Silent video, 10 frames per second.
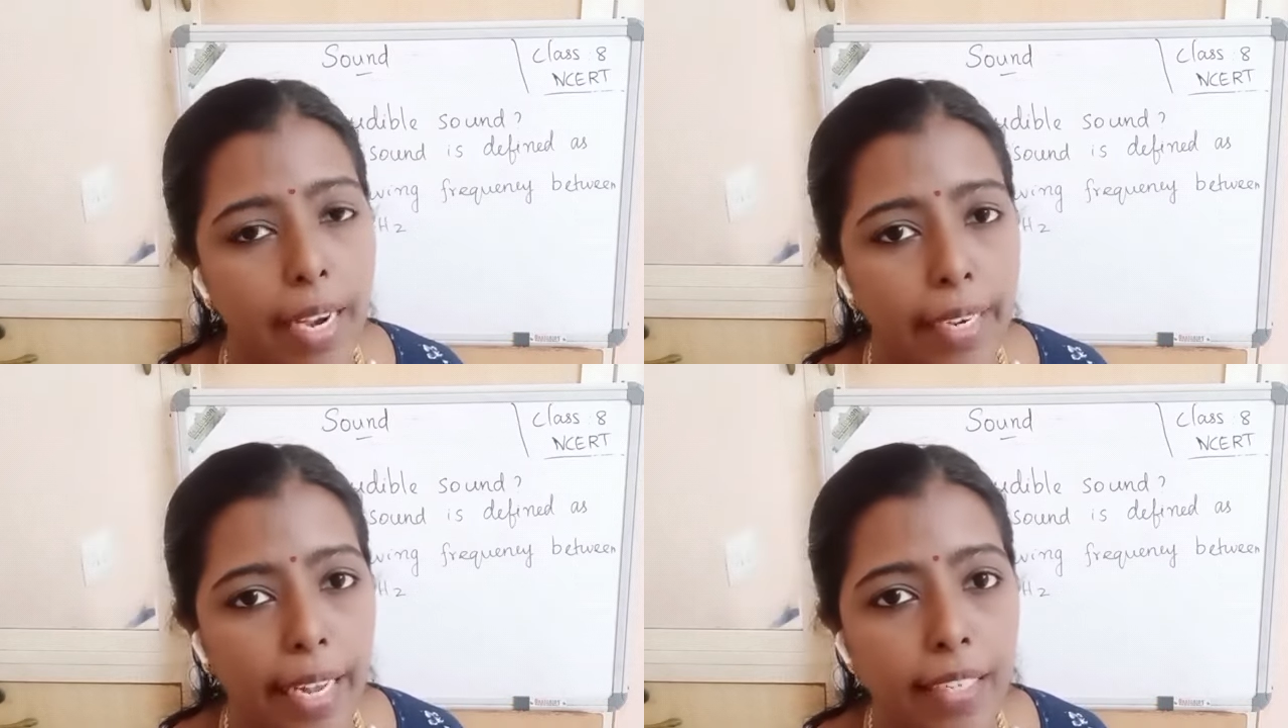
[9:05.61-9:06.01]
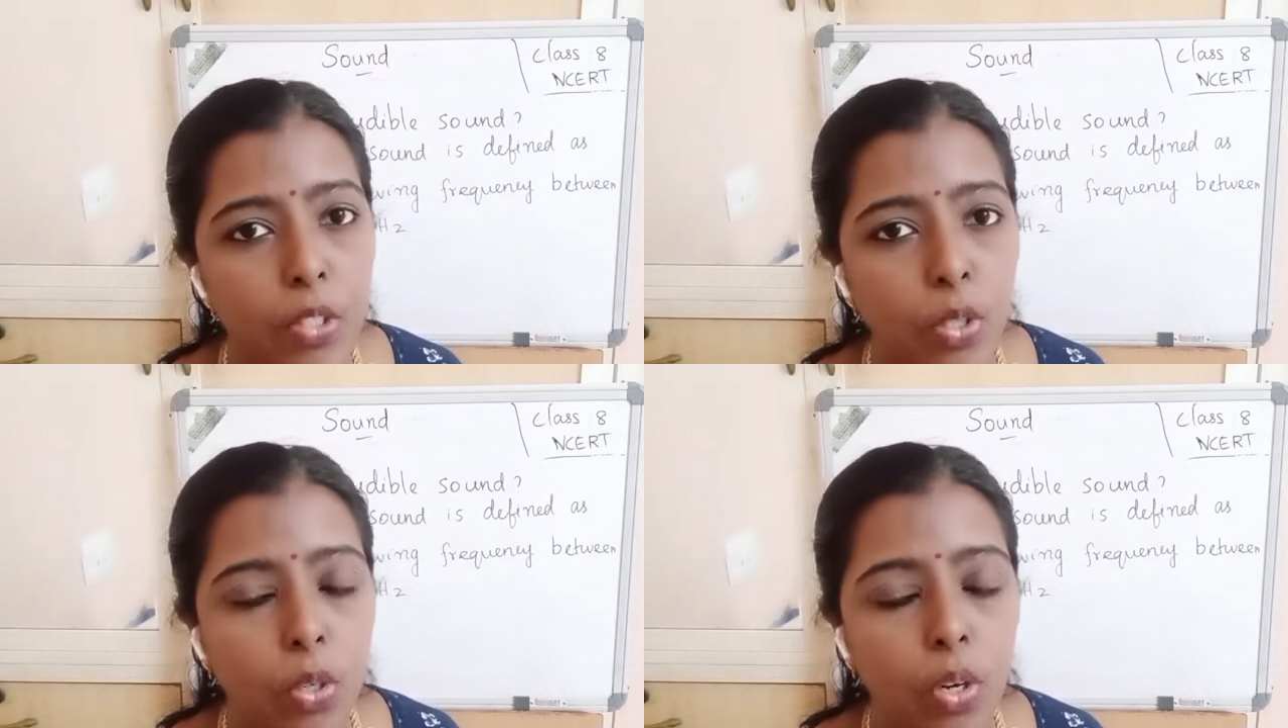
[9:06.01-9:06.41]
And
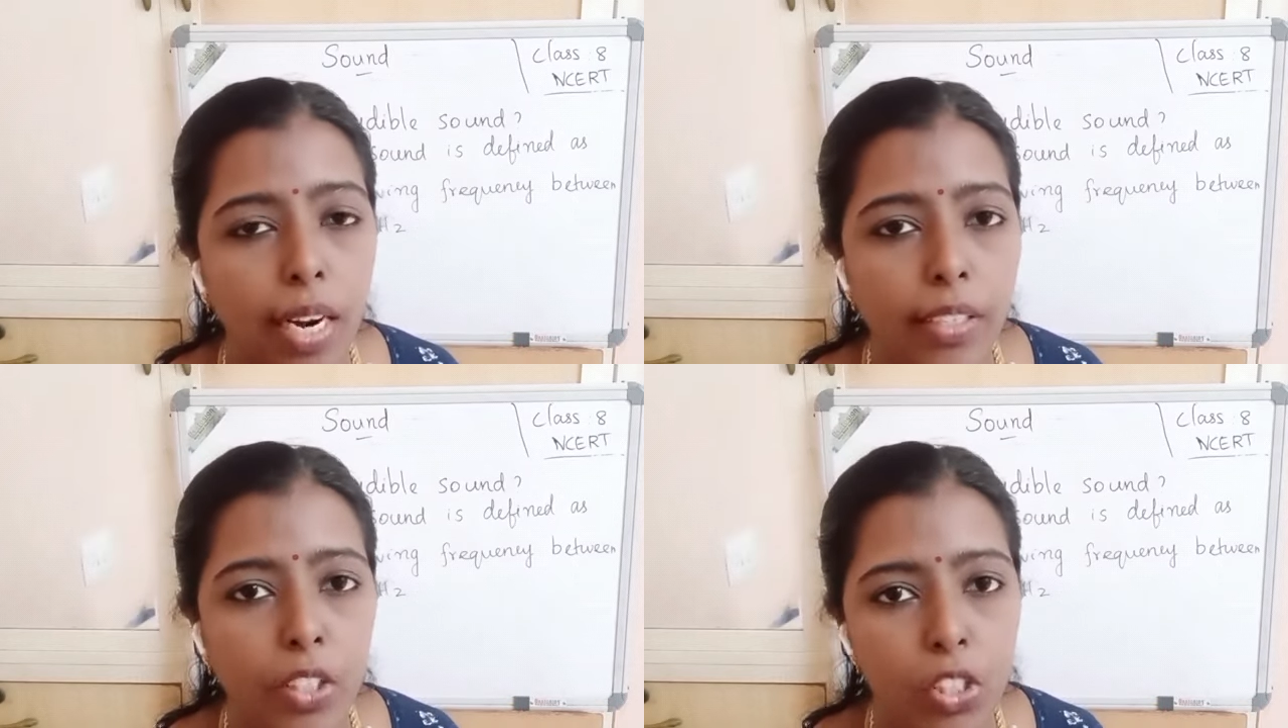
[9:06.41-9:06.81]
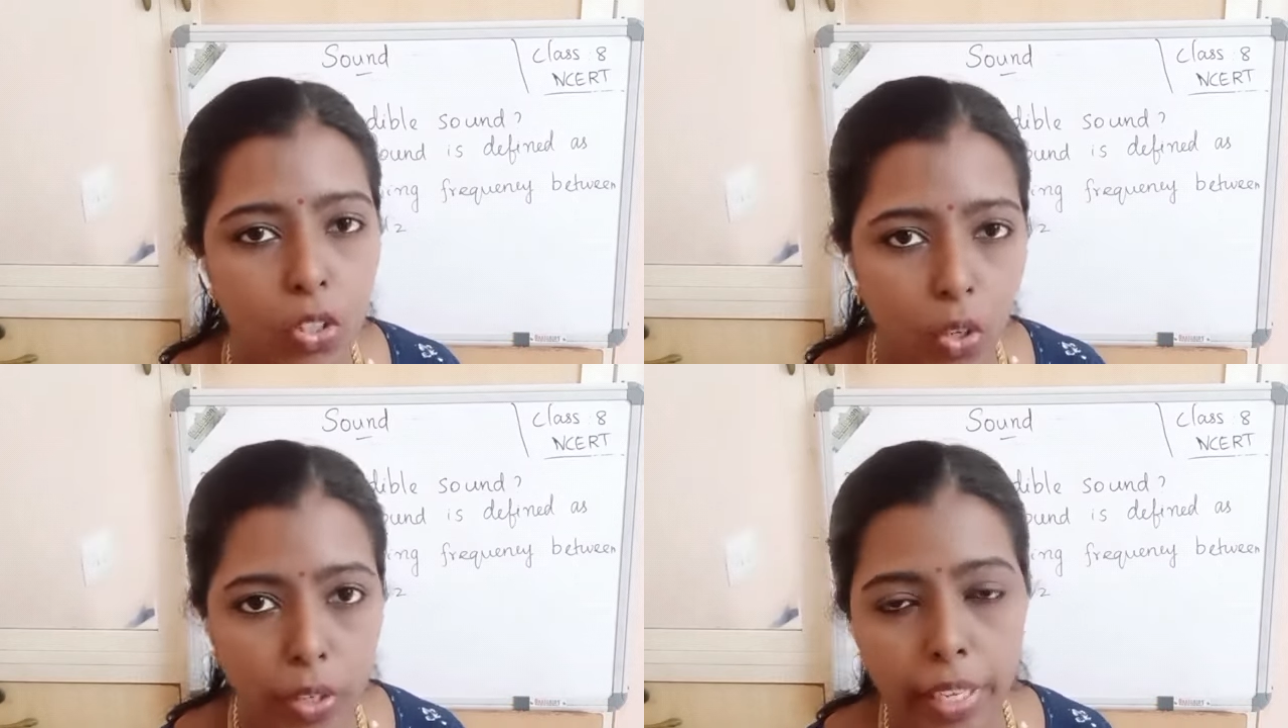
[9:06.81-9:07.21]
also
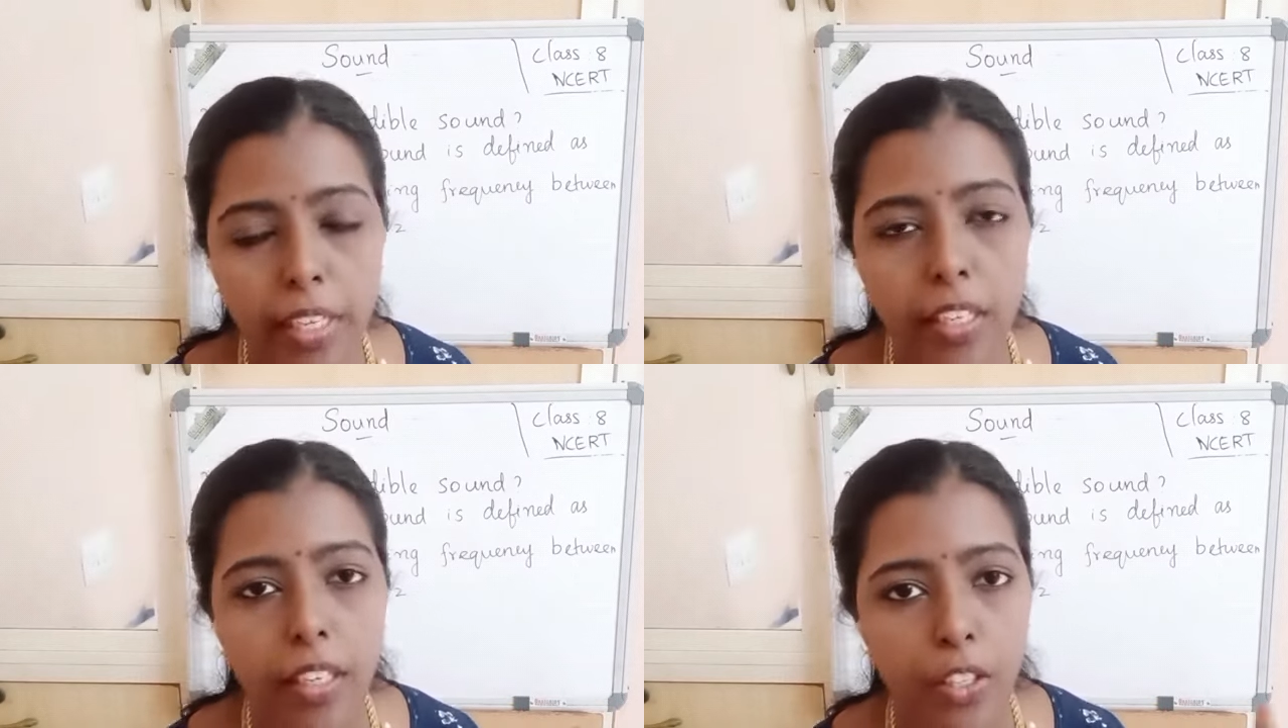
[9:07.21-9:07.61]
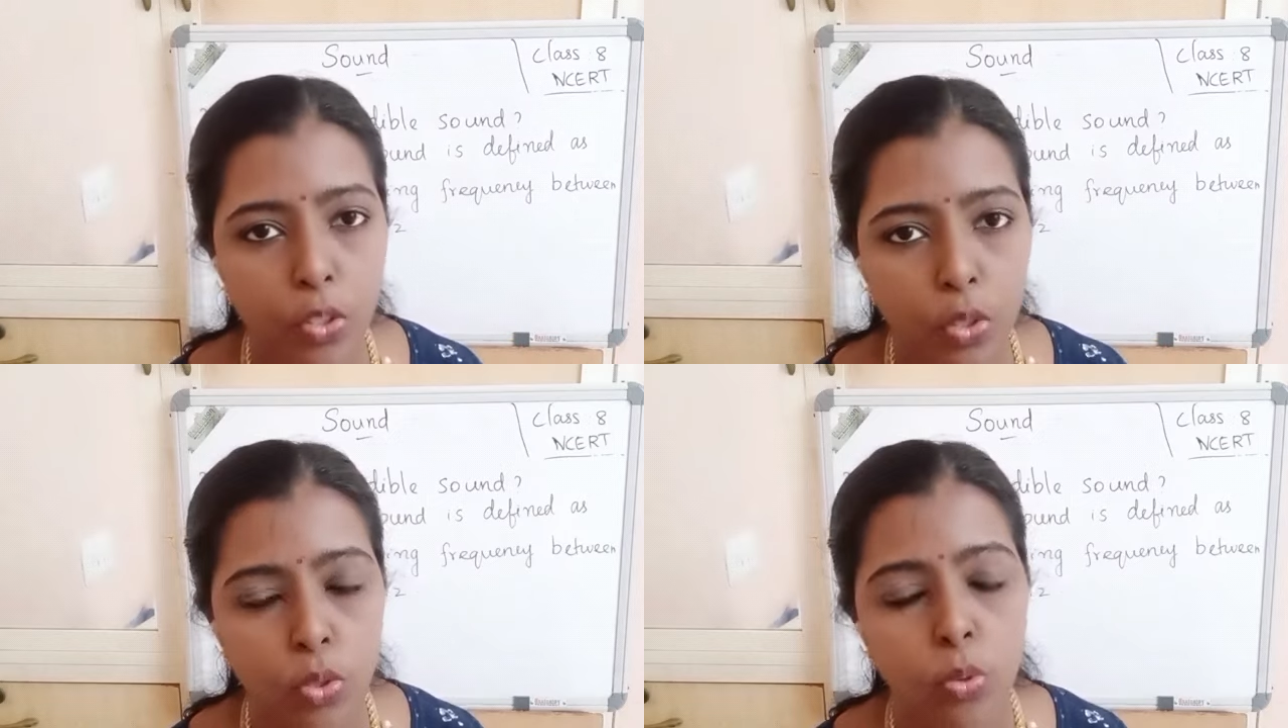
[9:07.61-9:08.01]
ultrasonic
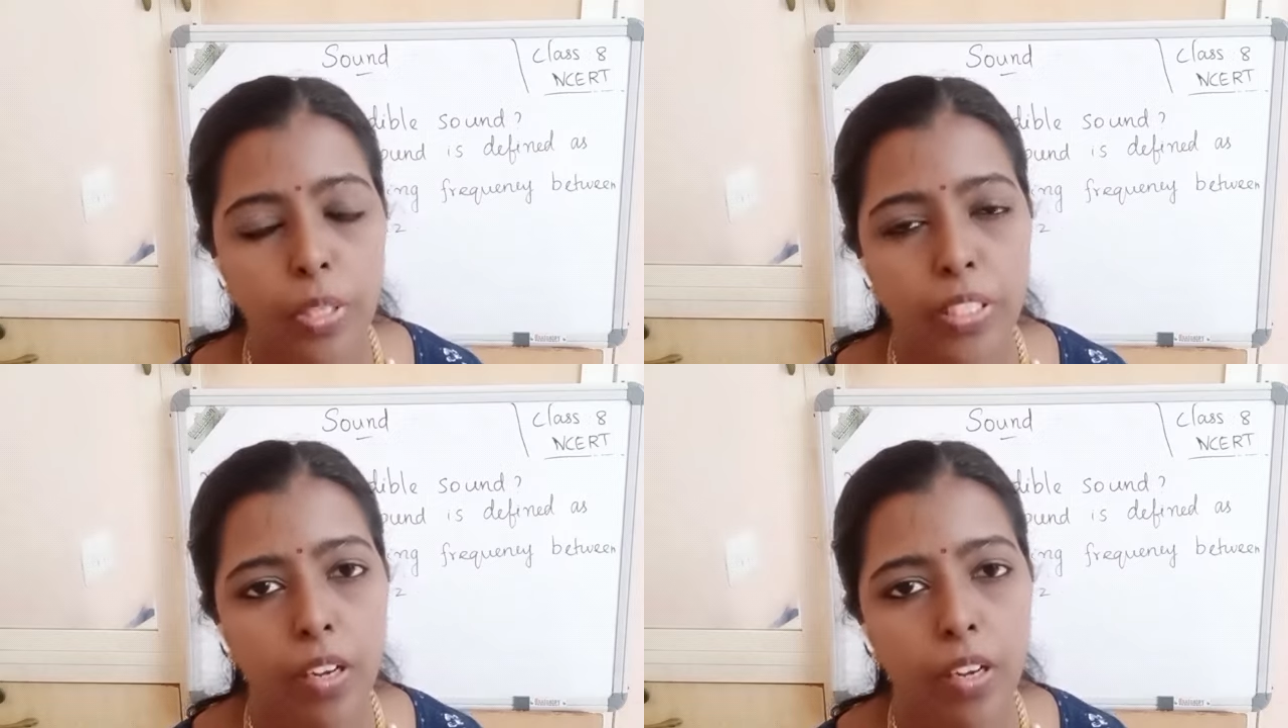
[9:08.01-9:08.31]
instrument